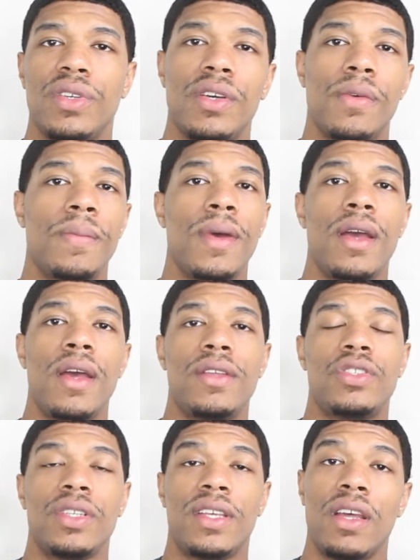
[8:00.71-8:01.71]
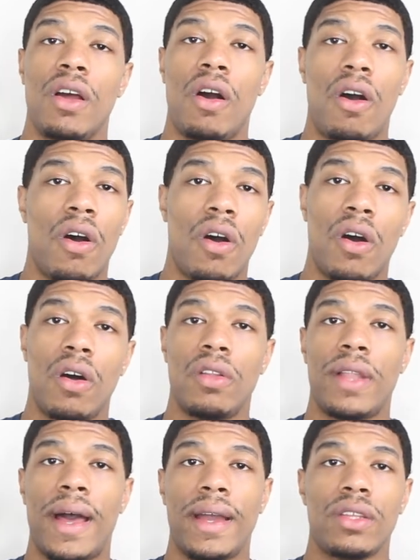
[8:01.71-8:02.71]
trim to get all
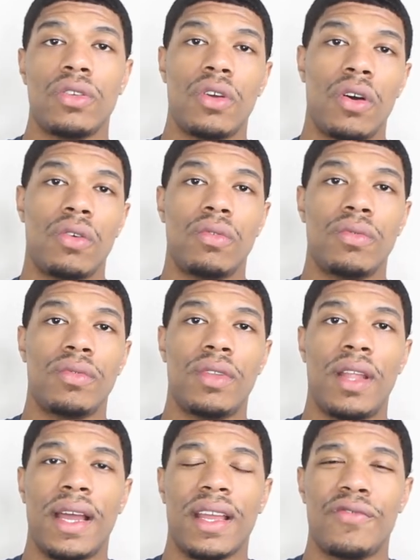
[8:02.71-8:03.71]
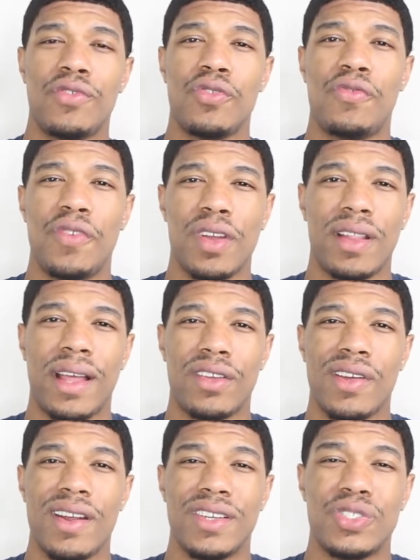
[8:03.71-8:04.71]
like you know. Like if you feel like
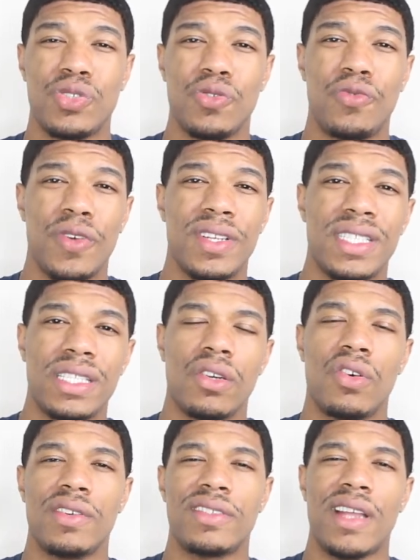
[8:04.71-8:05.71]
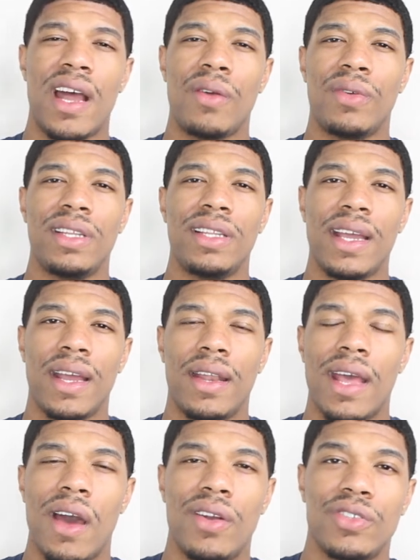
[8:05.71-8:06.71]
your hair is too frizzy or it's not really laying
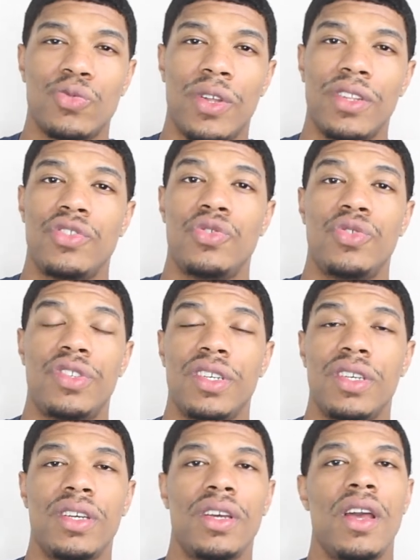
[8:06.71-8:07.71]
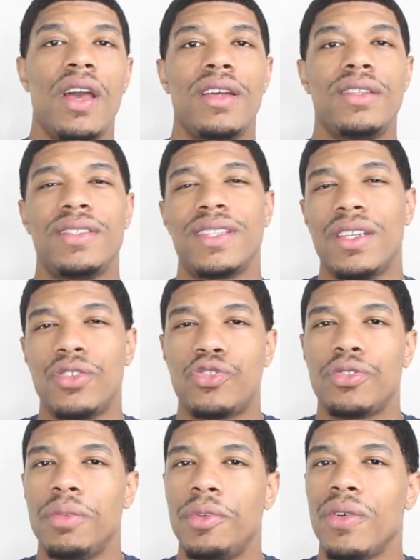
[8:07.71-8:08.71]
down as well as you should, just get a
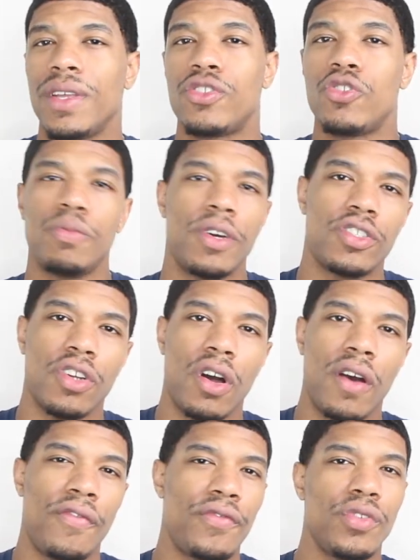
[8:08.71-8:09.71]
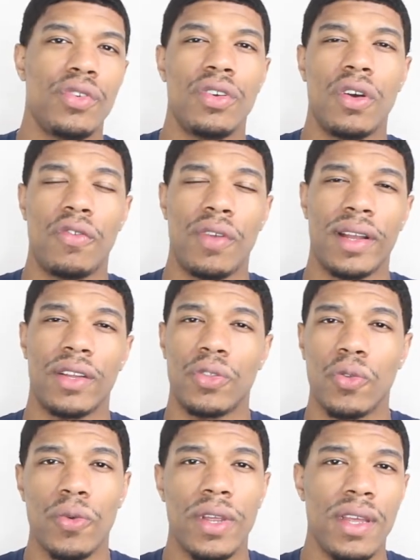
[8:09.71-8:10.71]
trim, don't get too much off. You can go for like
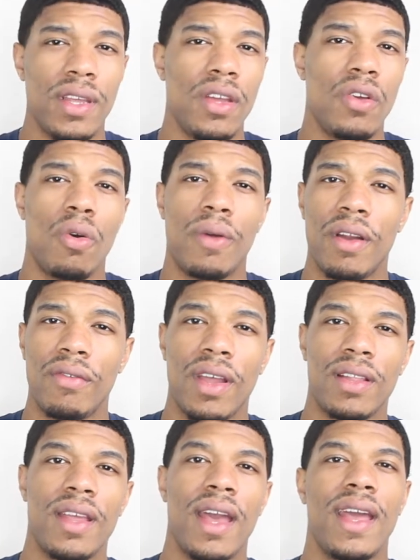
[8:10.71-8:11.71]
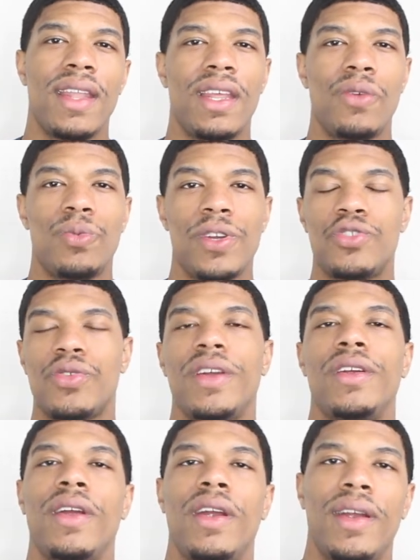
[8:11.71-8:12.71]
a 3 or whatever like that and then
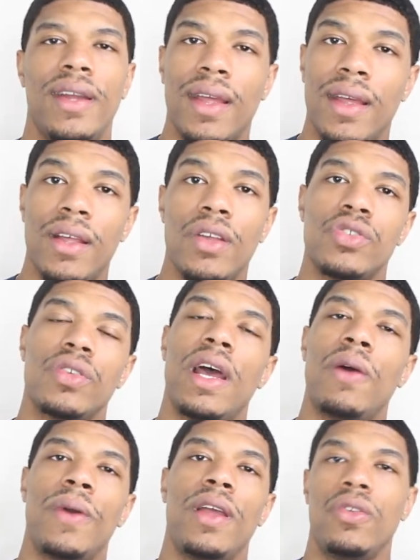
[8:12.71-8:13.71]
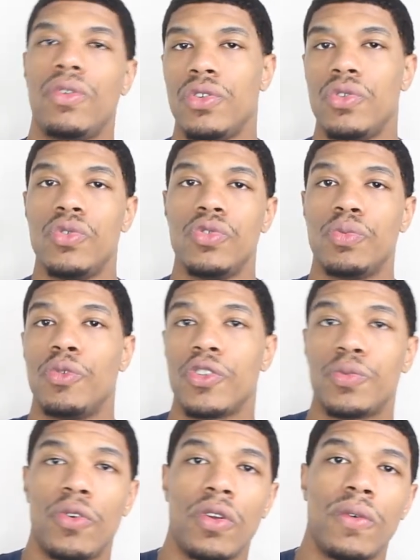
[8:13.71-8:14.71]
retrain your hair again. So that way you can use more
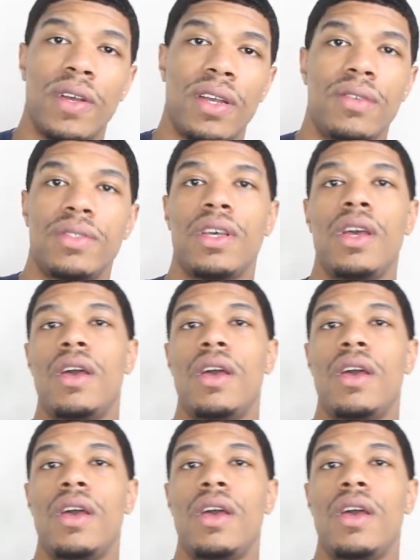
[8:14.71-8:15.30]
Sportin' Waves,